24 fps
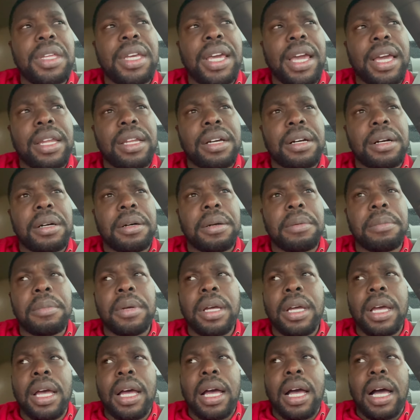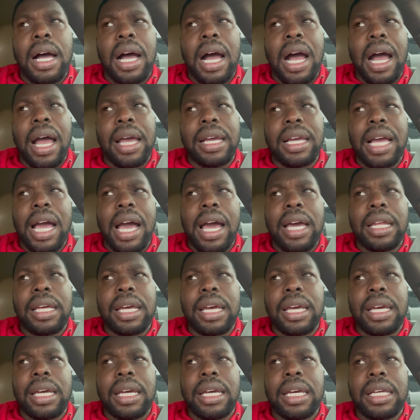And I got
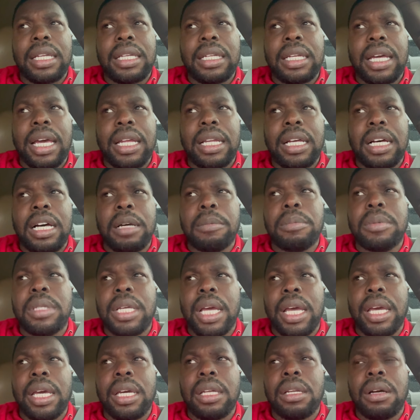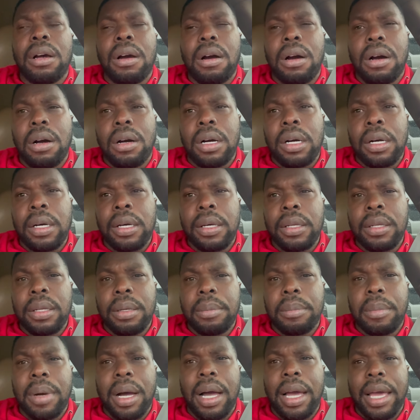an update on
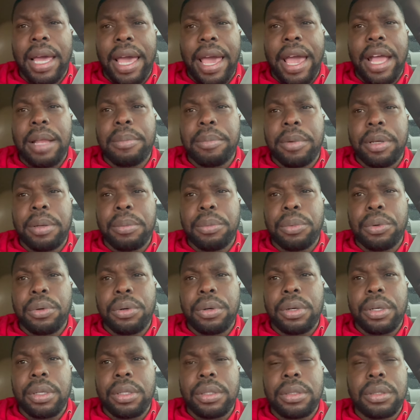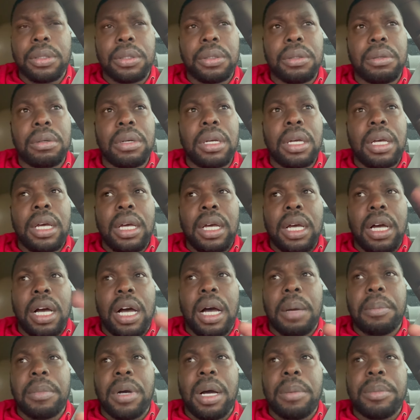my admin board. So
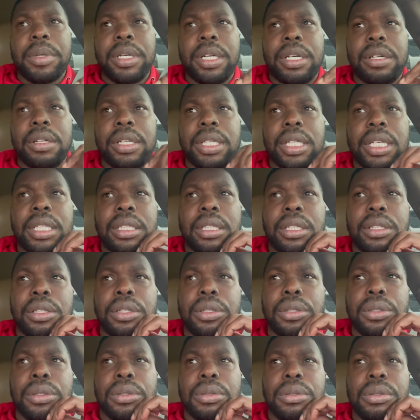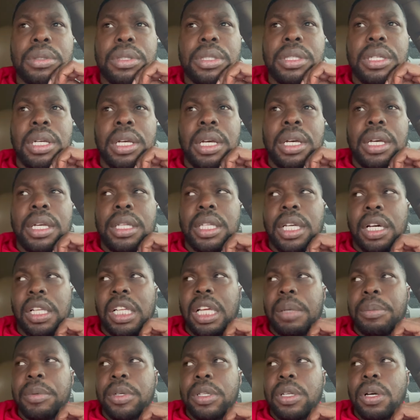I'm here to get the news. They'll
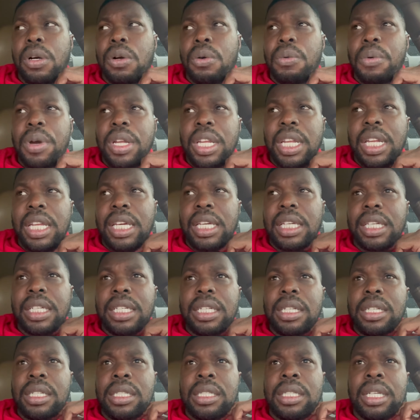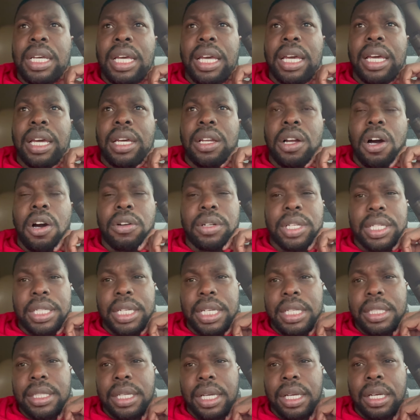let me know when it is and all the
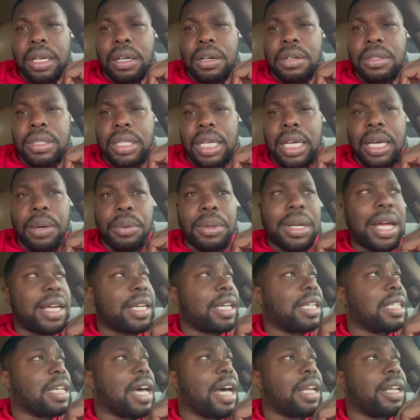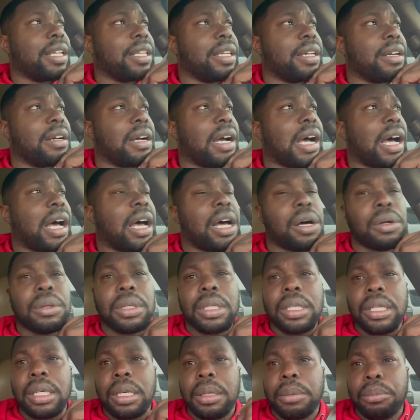details. And when I get out of there,
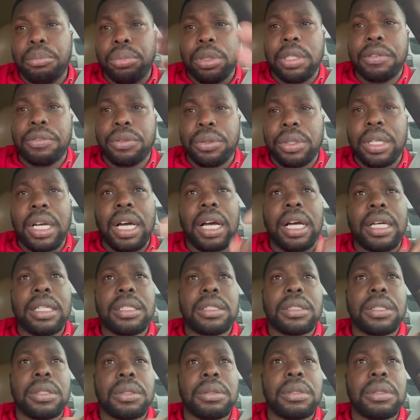I'll brief you guys. So,